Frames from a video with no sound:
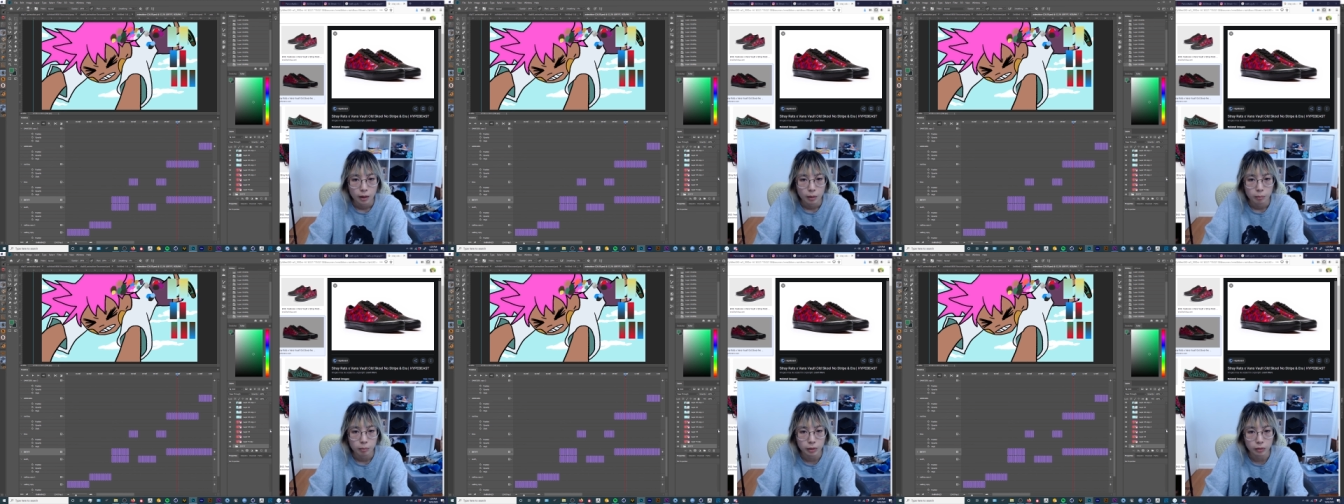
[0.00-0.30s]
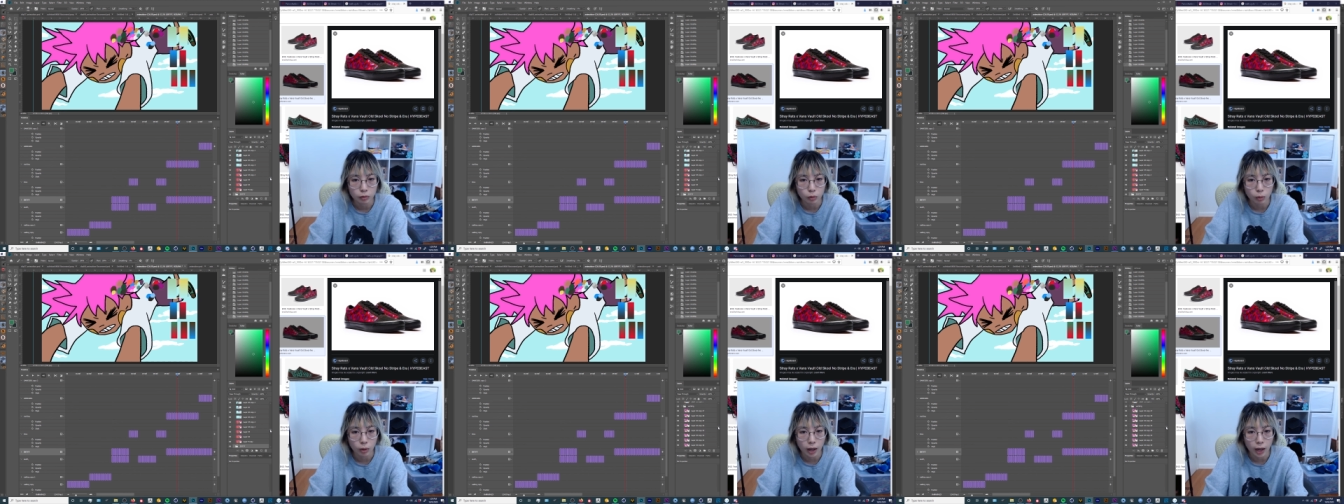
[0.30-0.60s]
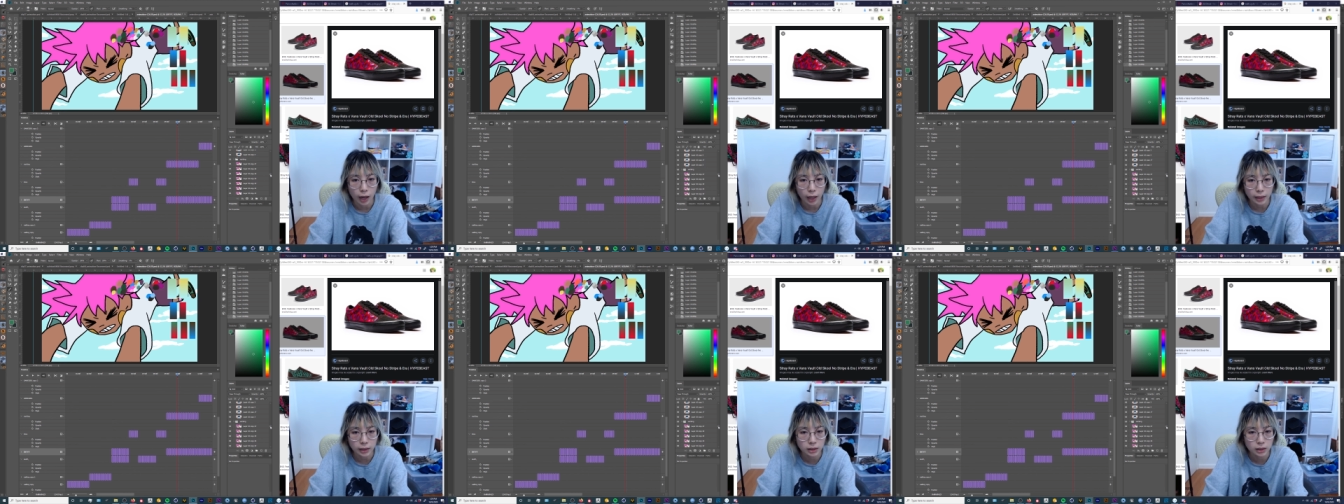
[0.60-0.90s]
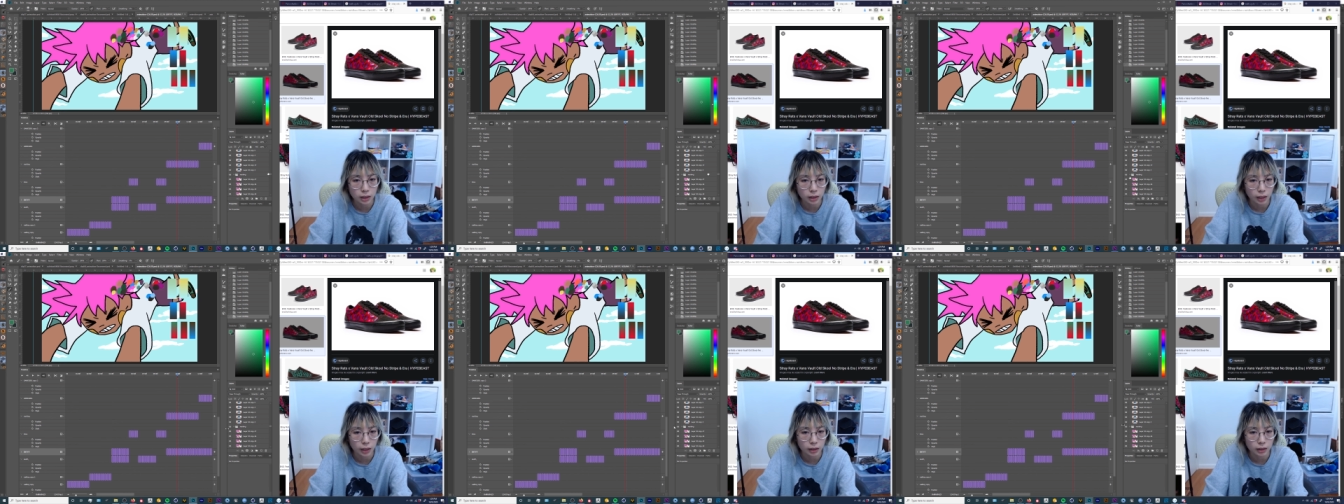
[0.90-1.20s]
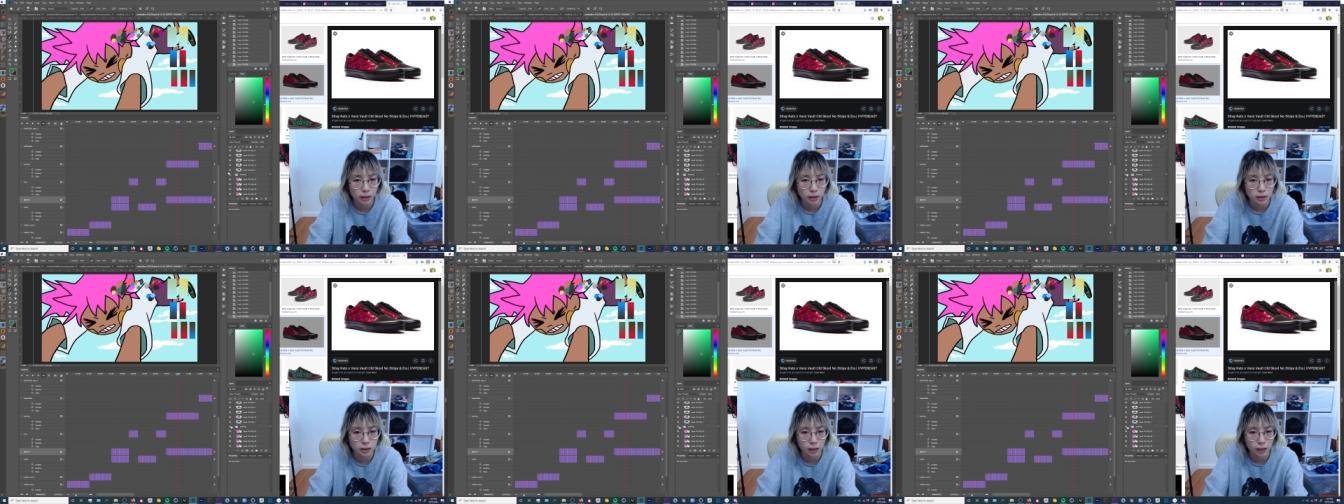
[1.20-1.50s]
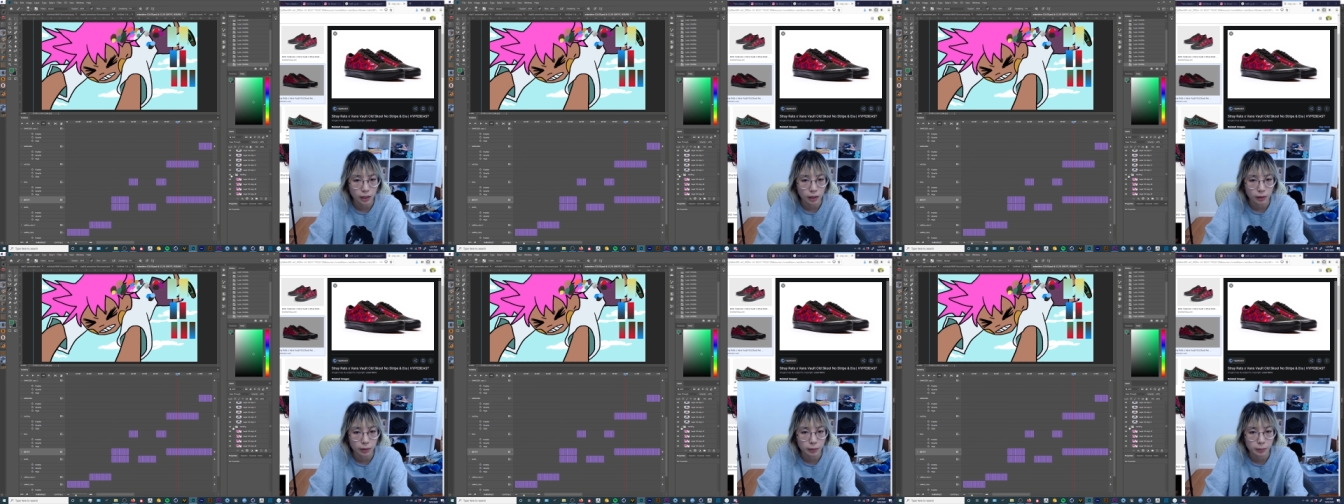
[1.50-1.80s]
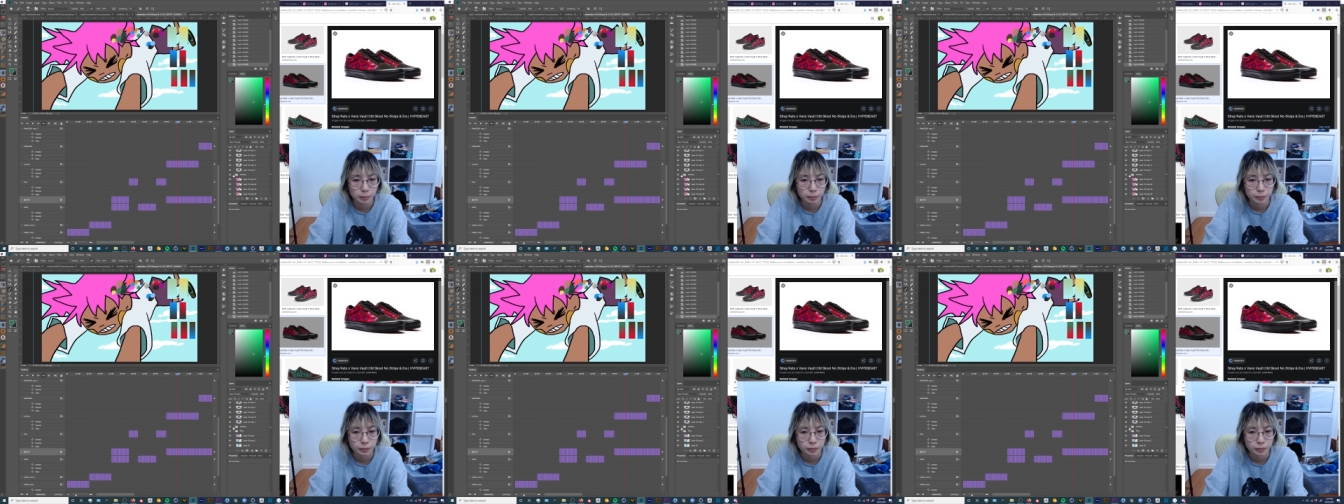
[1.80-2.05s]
But if you isolate this layer,